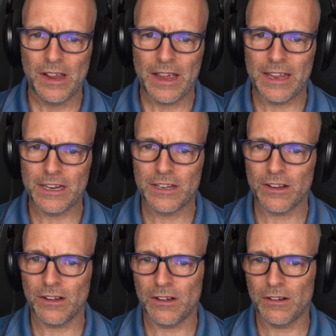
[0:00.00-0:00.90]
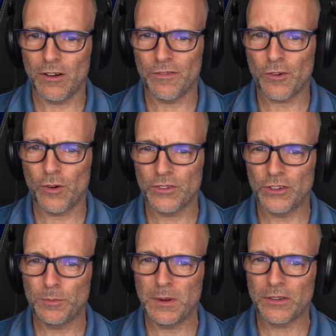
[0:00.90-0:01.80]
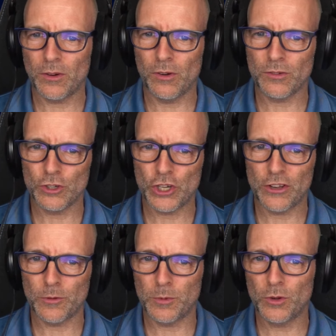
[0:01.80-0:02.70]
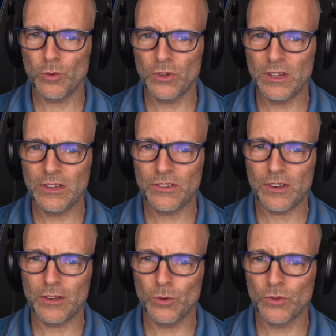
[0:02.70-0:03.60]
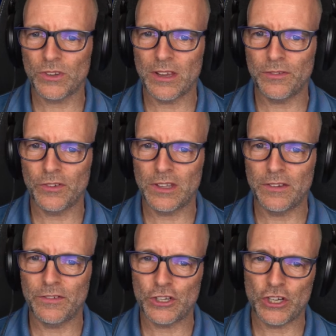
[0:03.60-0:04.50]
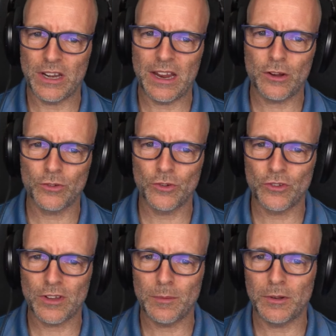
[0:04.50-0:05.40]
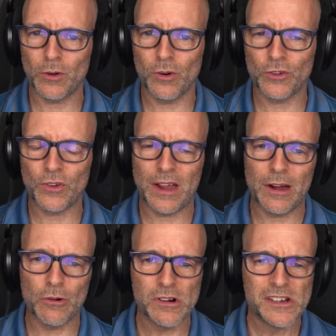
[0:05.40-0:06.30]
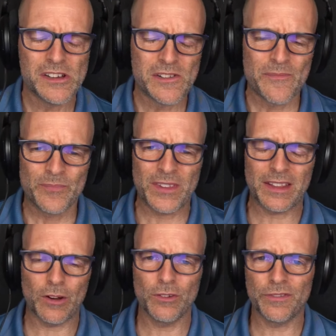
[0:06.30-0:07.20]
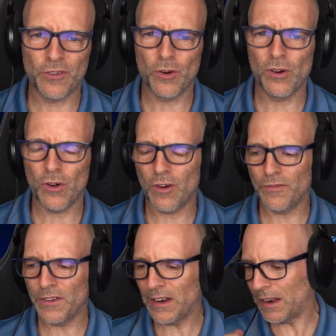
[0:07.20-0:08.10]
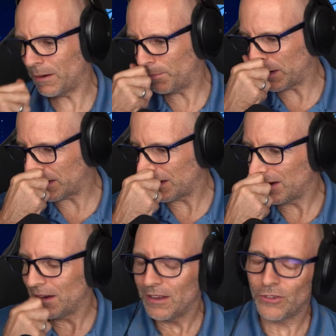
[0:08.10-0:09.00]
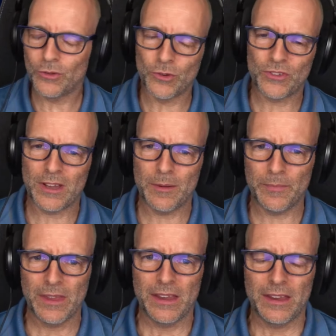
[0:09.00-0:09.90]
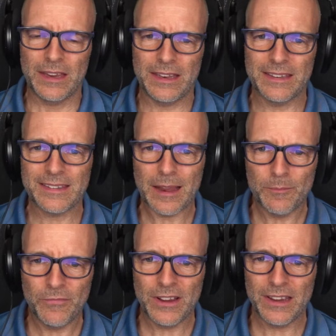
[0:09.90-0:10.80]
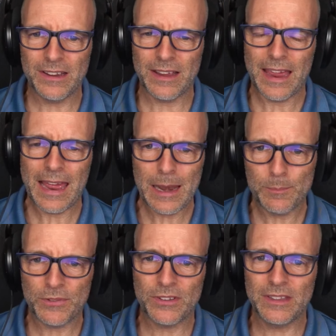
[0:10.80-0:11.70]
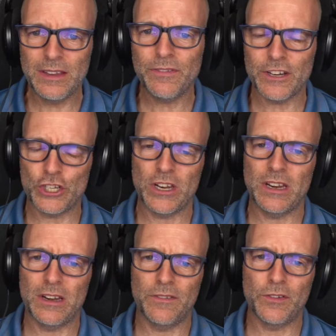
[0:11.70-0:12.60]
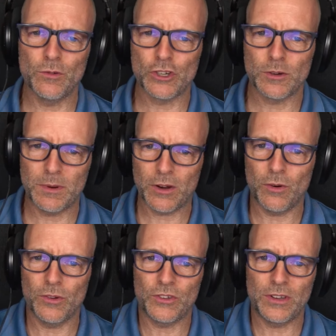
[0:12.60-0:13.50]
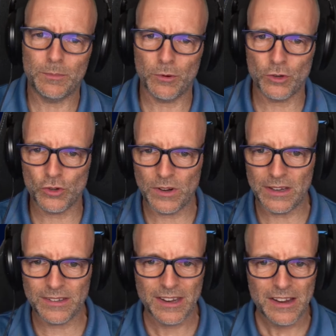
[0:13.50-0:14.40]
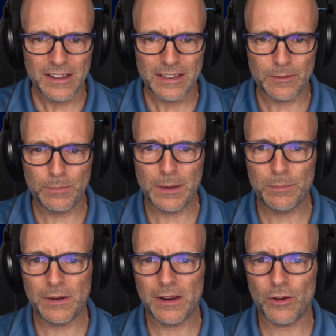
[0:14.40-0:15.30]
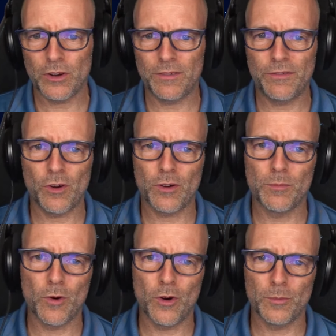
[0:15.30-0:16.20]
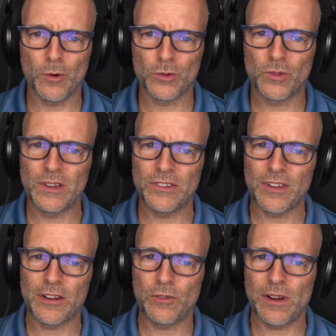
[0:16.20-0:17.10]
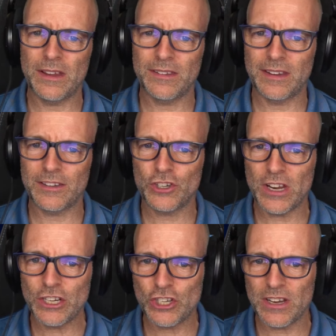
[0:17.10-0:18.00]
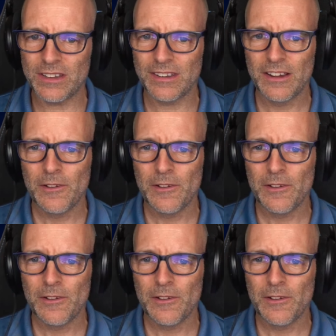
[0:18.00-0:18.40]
And of course, he speaks also shares opportunities and use case for DeFiChain ecosystem, and also how the downfall of another big system in some way helps DeFiChain in the future, because he portrays that people are gonna flock more and more to decentralized exchanges,